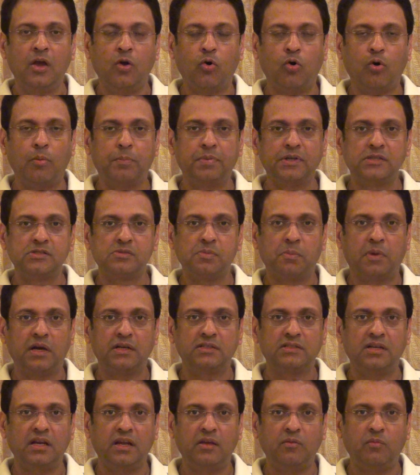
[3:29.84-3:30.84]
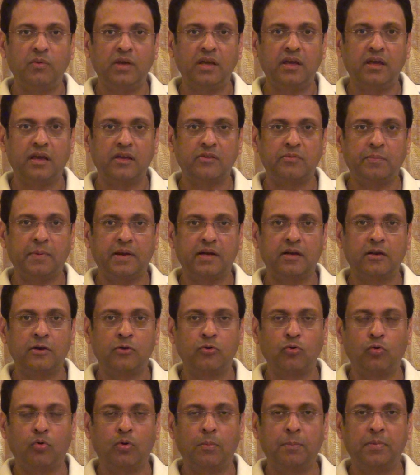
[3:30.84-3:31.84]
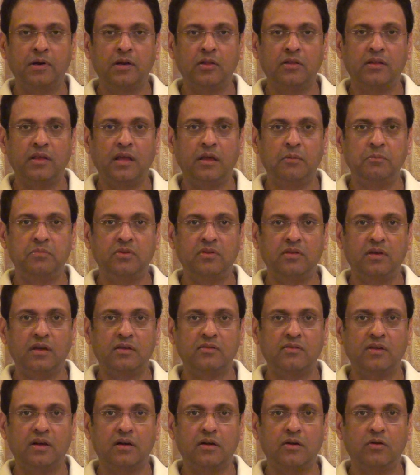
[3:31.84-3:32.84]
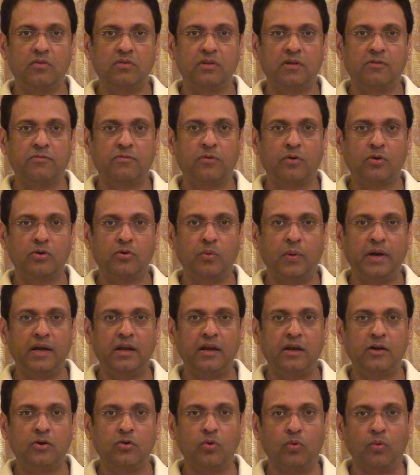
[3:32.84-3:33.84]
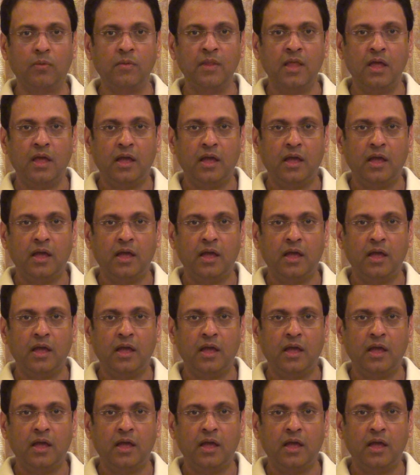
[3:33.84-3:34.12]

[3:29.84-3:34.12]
Opens marginally weak, expected to open on the MCX at around the 422.